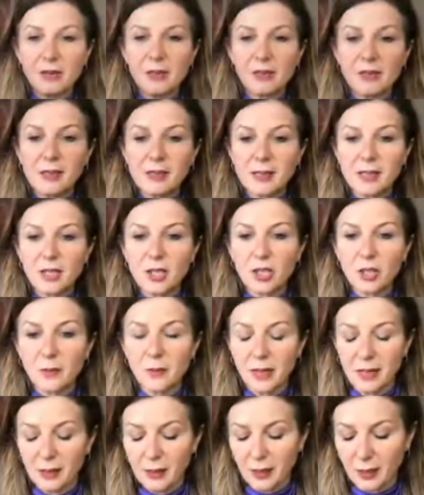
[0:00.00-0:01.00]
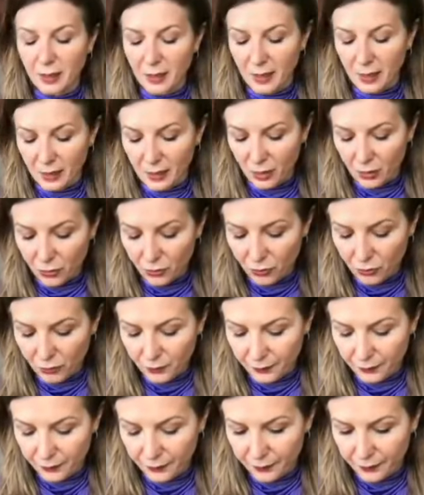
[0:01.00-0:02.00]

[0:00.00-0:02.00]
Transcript: the decision-making article.